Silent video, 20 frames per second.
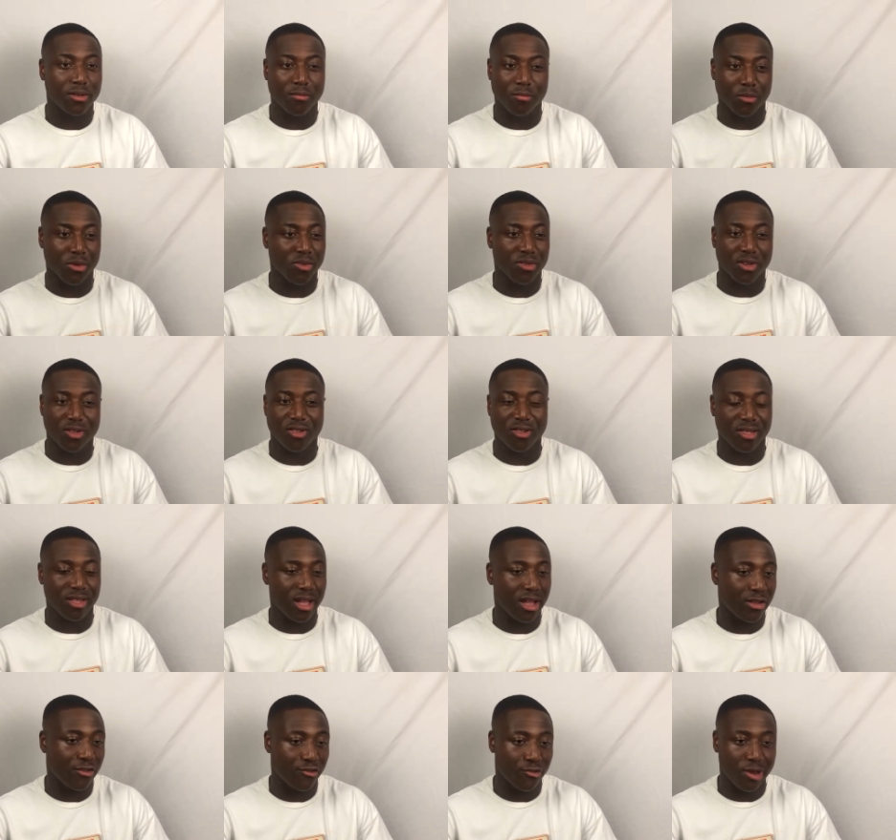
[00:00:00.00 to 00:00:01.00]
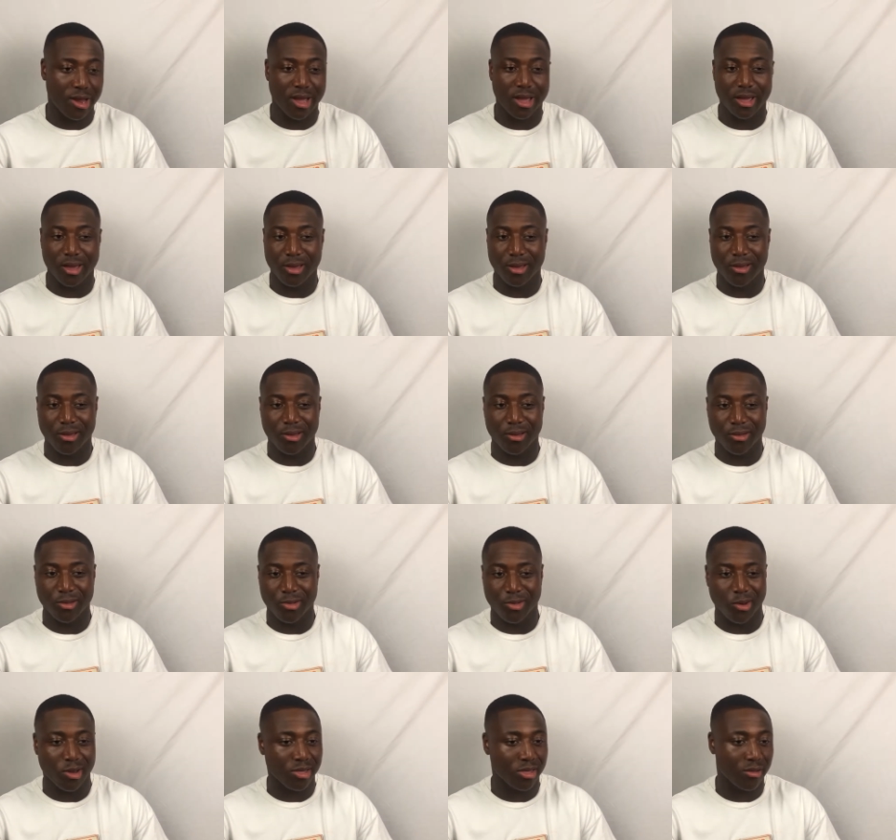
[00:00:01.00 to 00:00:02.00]
musicians like Drake,
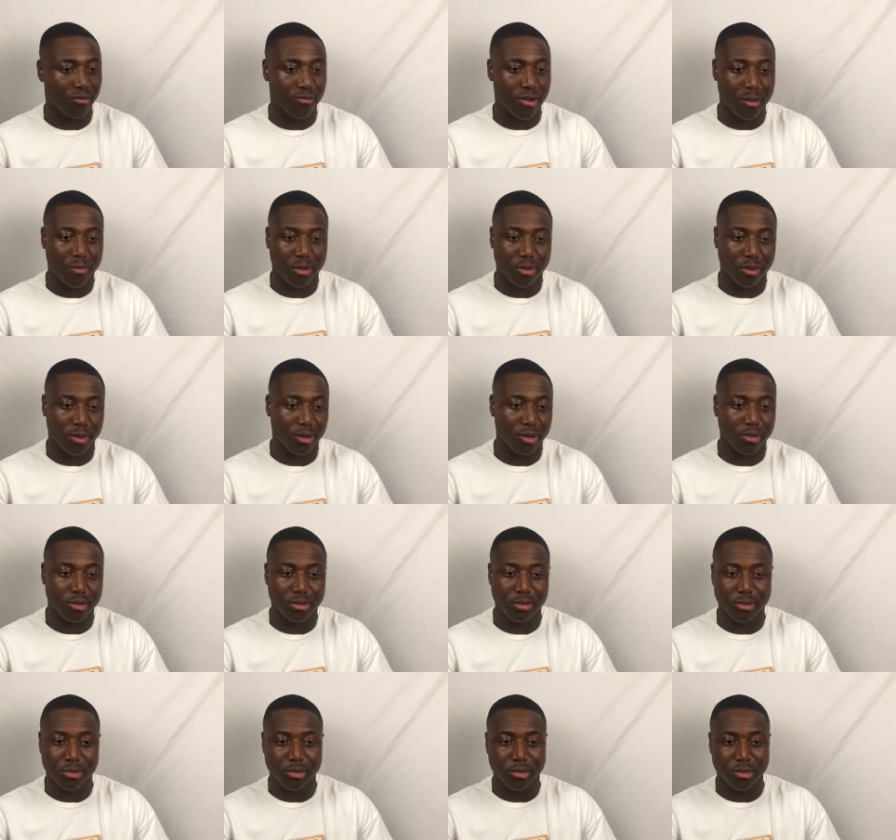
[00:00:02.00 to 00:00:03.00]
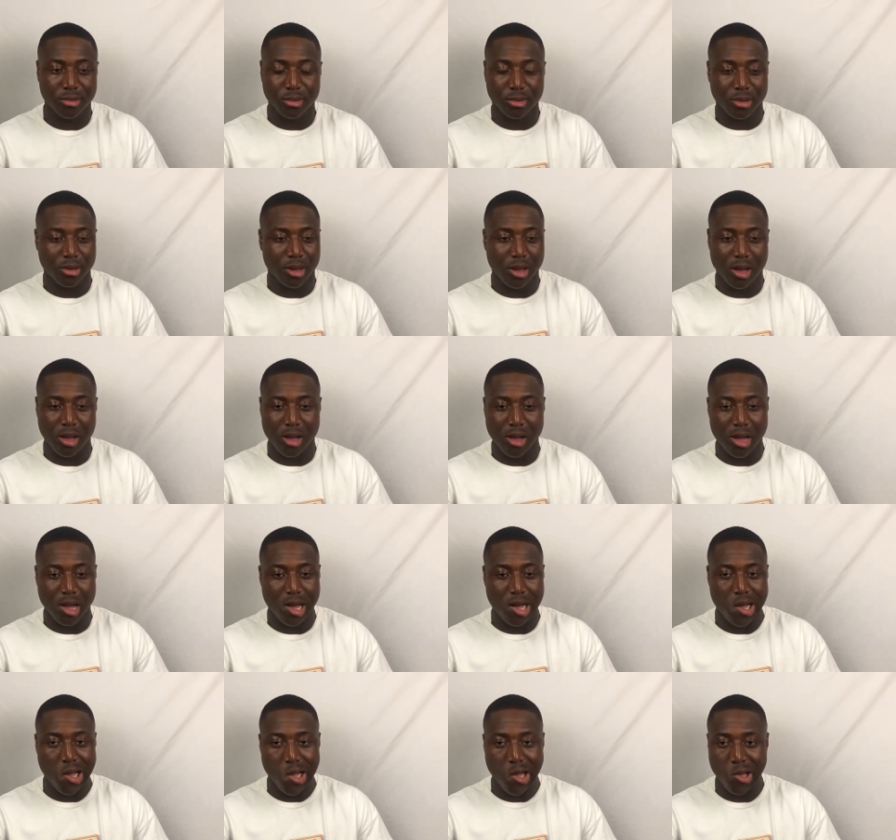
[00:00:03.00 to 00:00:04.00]
Chance the Rapper,
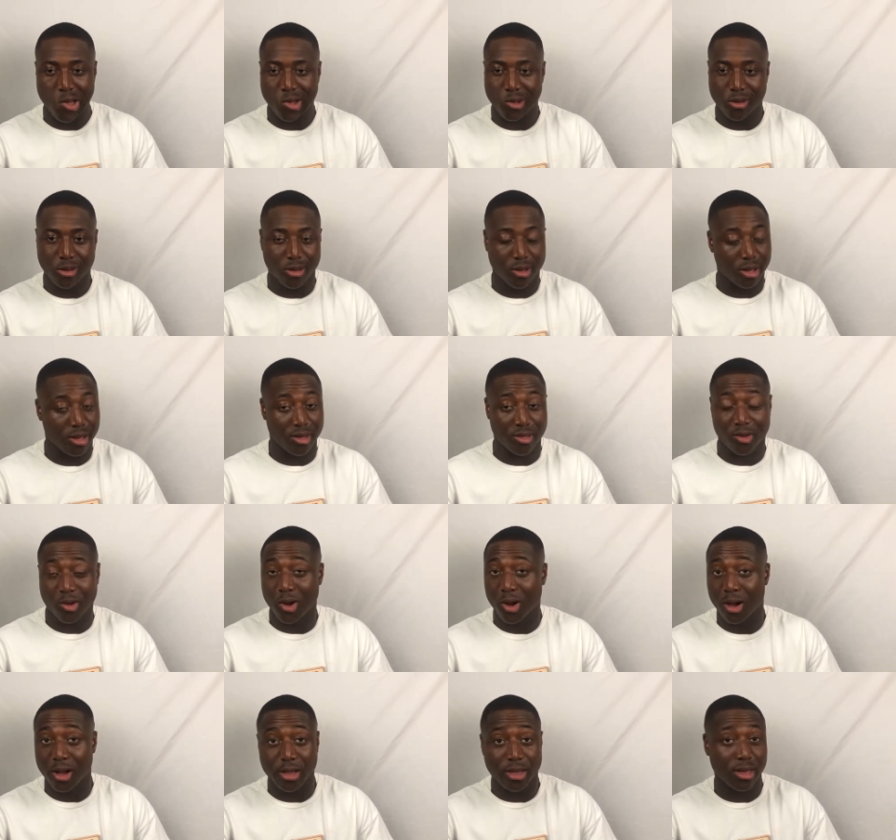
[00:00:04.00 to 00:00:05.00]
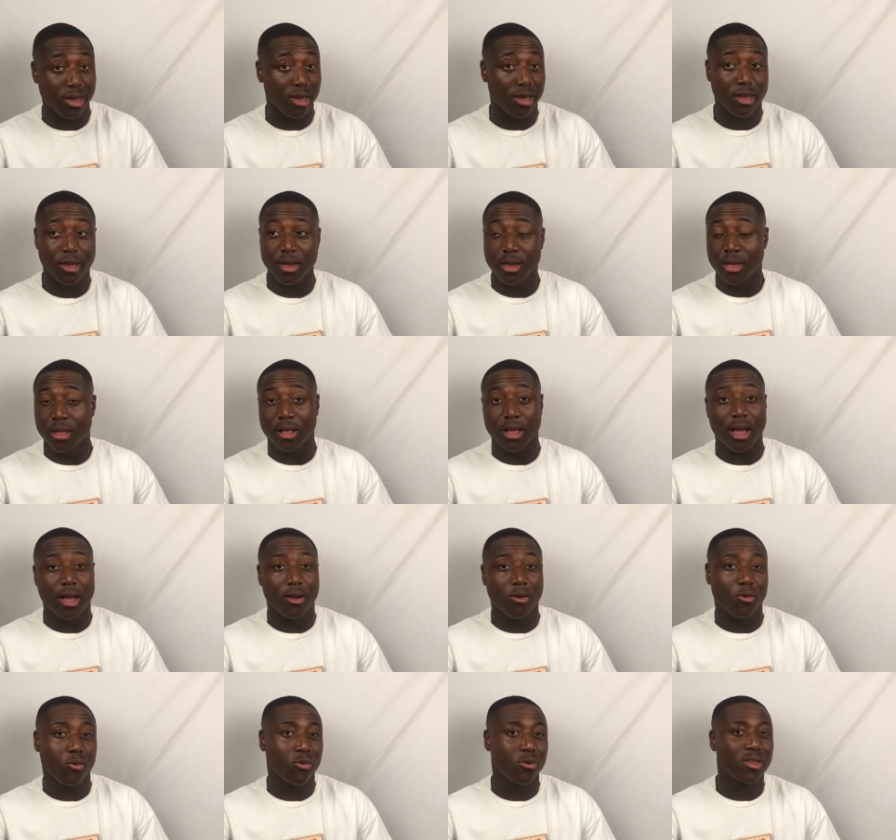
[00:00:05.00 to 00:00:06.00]
I guess Kanye.
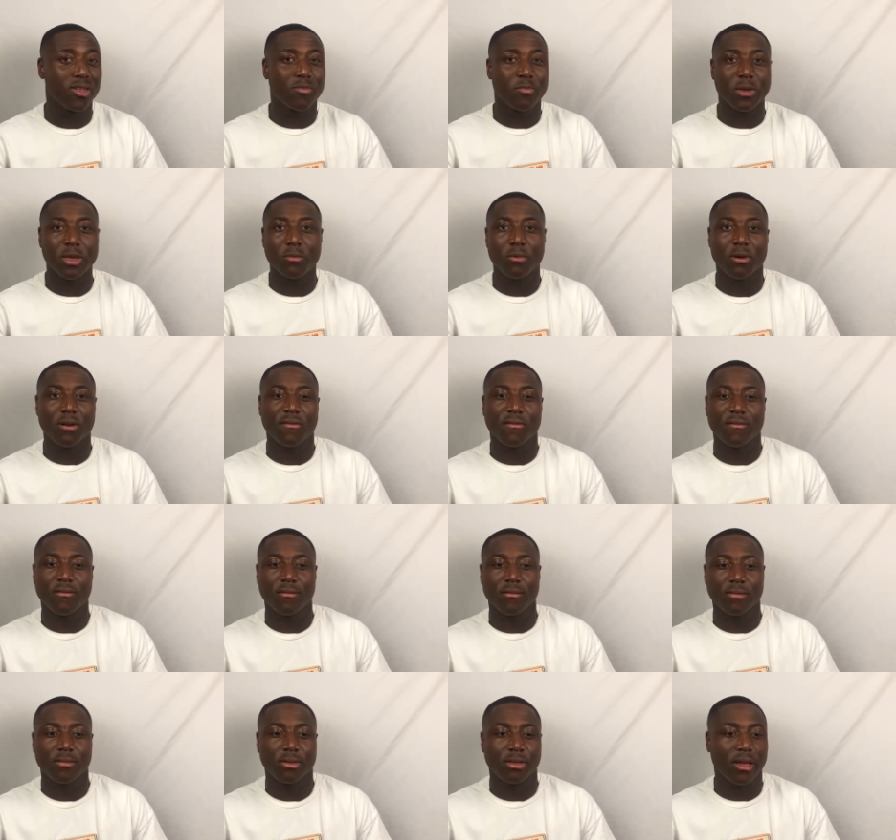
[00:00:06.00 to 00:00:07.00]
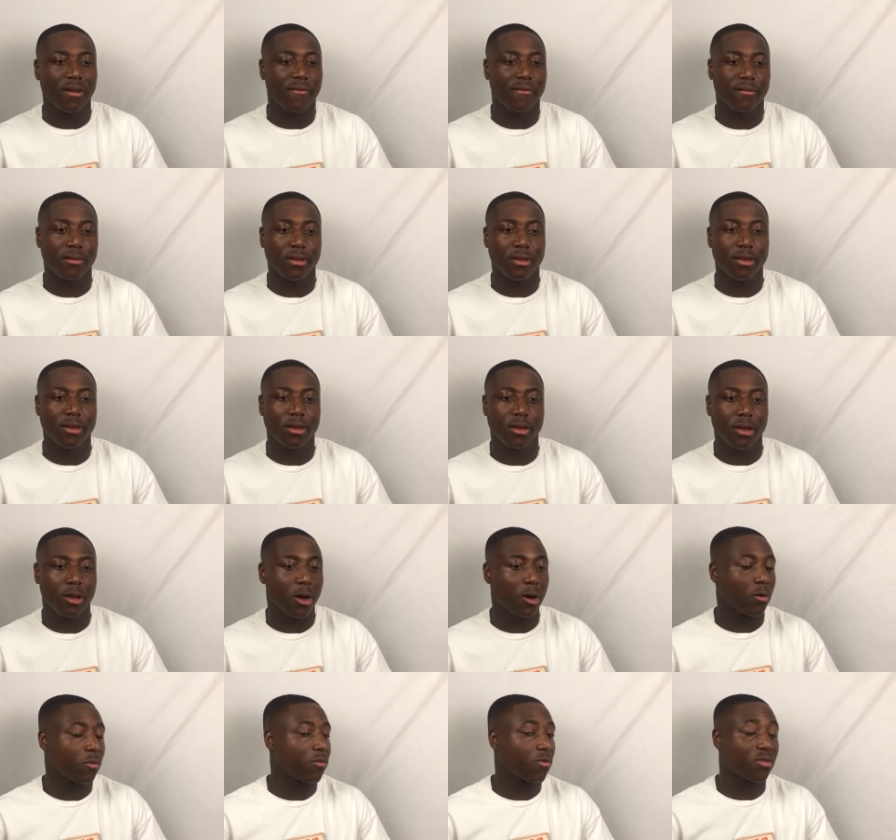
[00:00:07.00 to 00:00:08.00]
All these people have definitely
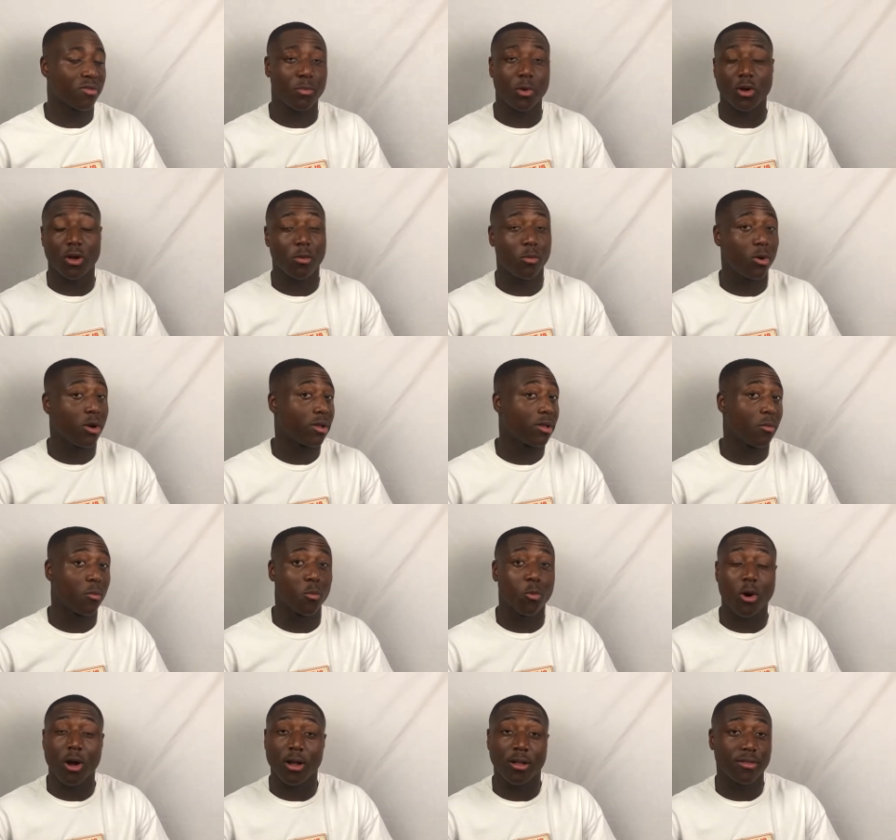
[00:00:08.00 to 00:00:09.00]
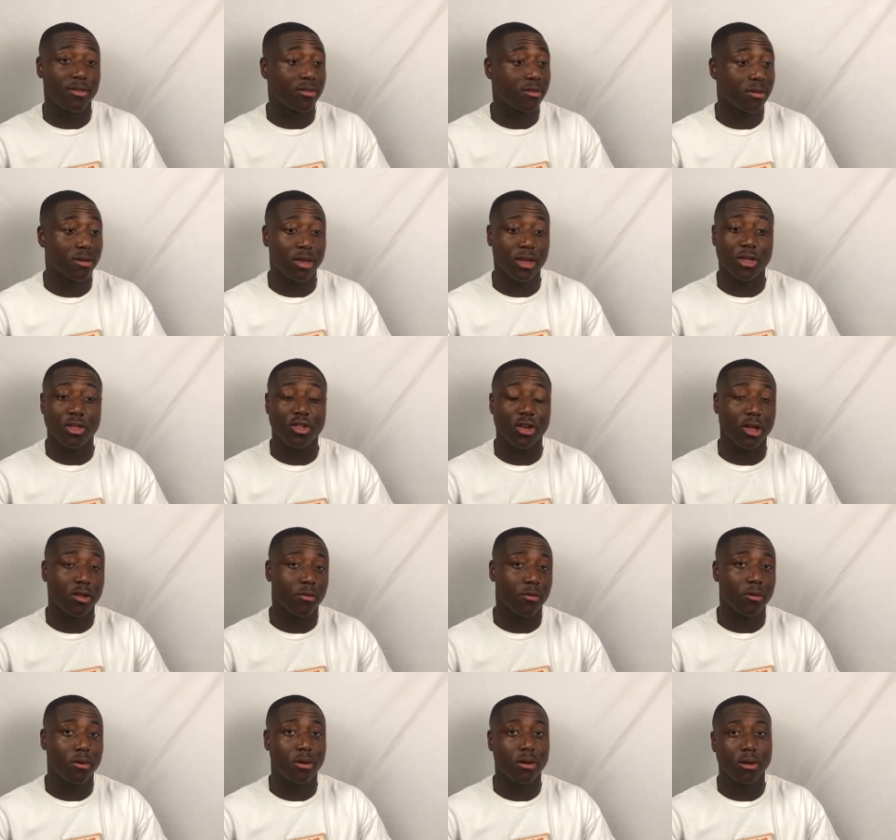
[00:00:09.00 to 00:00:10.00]
helped with spoken word and words in
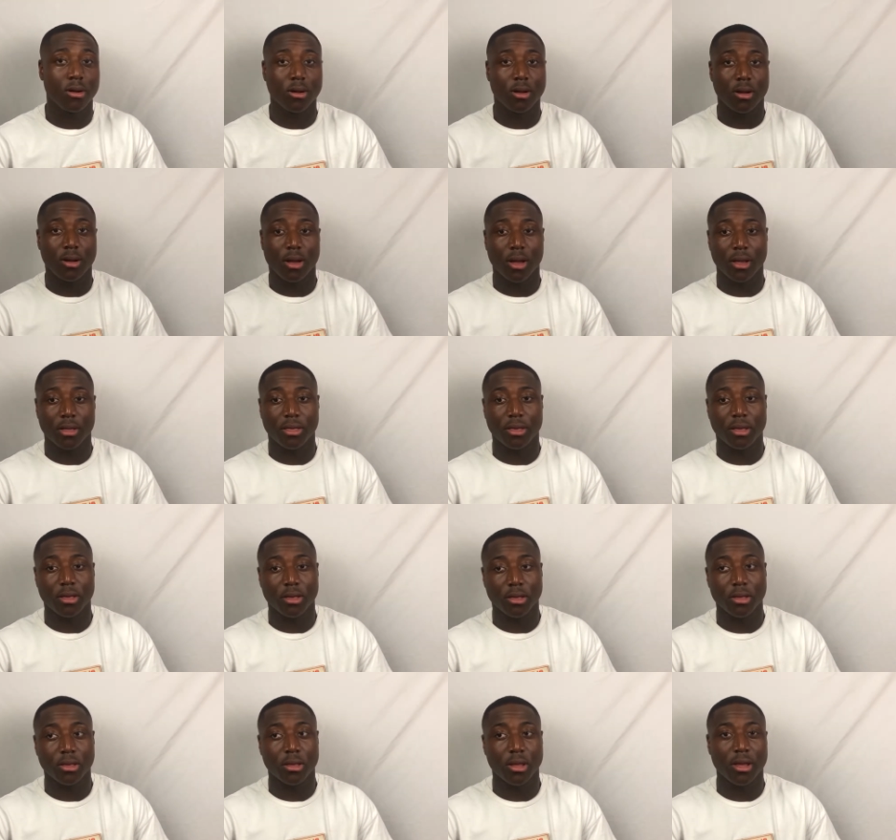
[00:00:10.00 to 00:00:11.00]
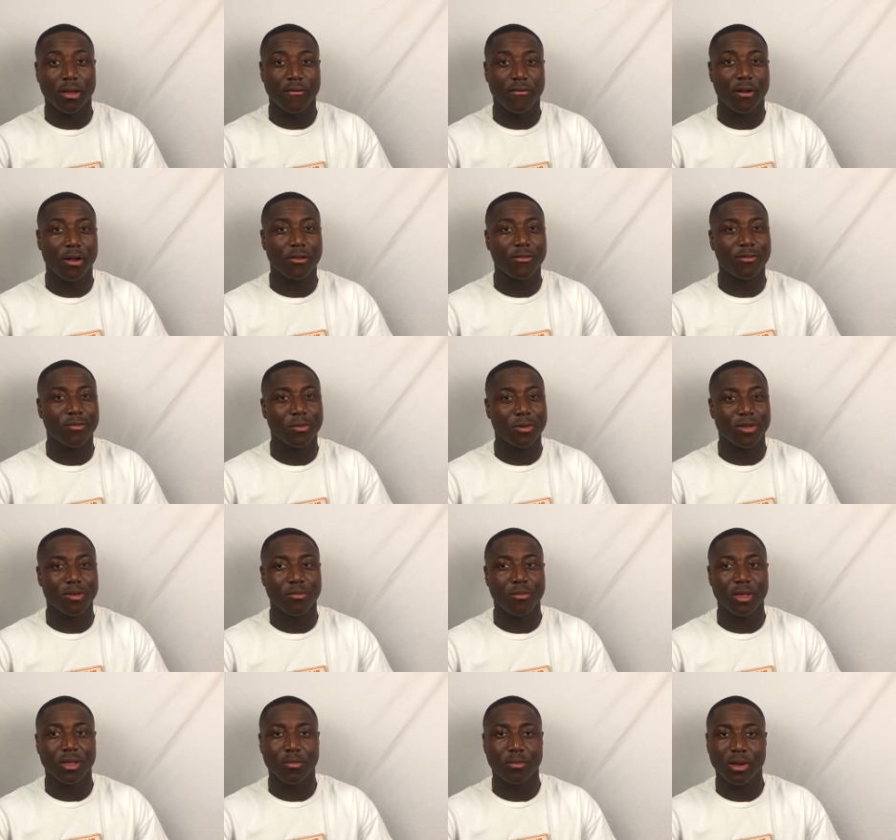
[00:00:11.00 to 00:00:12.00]
general. I think they've
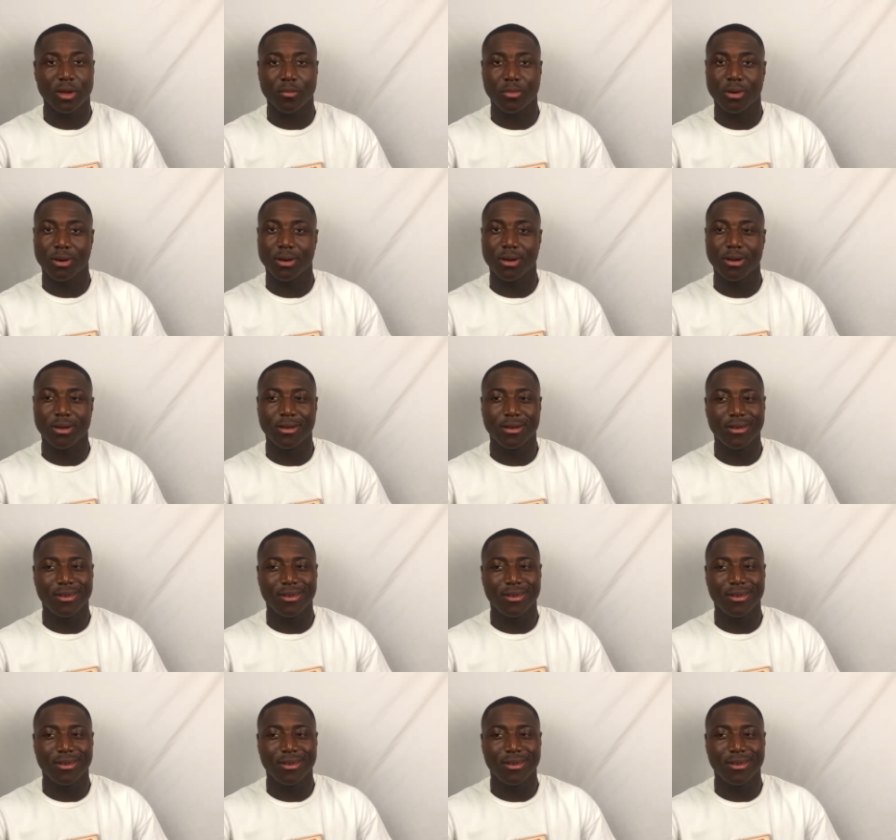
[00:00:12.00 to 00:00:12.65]
100% been a big part.